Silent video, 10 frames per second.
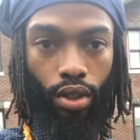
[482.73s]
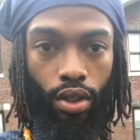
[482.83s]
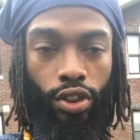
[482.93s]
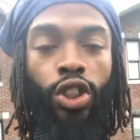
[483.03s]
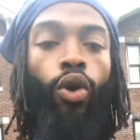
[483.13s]

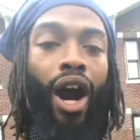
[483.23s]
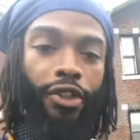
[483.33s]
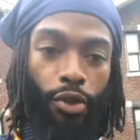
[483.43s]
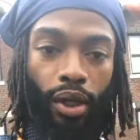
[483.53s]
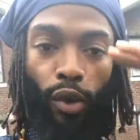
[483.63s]
So are you
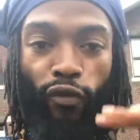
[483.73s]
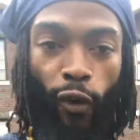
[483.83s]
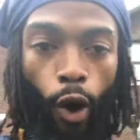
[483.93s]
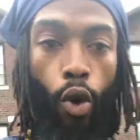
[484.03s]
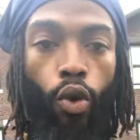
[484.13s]
going to
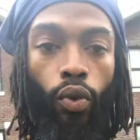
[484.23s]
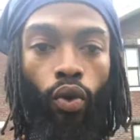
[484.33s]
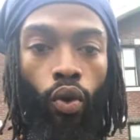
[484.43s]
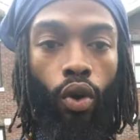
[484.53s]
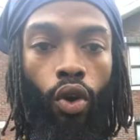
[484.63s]
fold
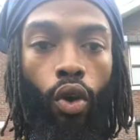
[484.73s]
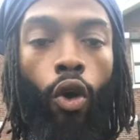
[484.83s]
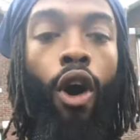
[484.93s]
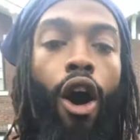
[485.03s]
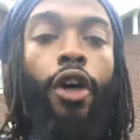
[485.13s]
or
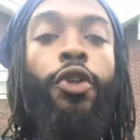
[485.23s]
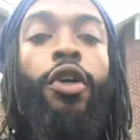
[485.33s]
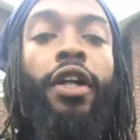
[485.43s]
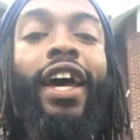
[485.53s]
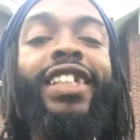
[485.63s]
are you
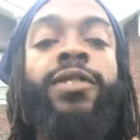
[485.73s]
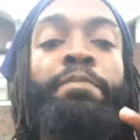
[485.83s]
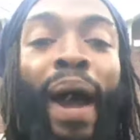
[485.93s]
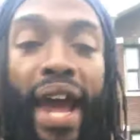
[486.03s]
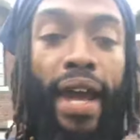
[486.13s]
going to
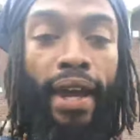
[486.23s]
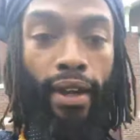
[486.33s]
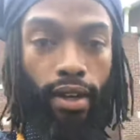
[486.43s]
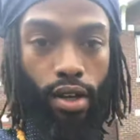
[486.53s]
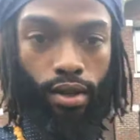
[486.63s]
expand
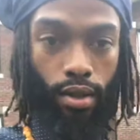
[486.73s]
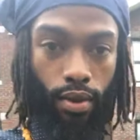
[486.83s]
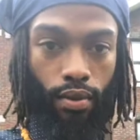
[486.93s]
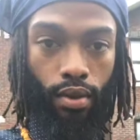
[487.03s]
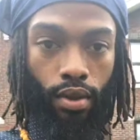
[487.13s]

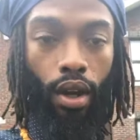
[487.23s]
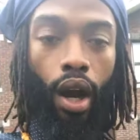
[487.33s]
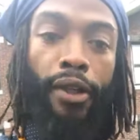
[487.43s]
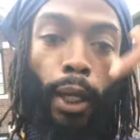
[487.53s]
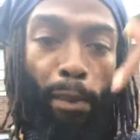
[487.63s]

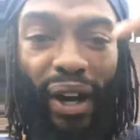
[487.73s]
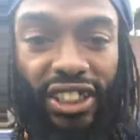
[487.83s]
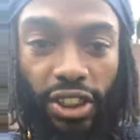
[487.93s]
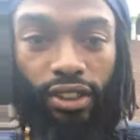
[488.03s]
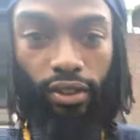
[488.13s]
under
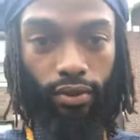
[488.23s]
pressure?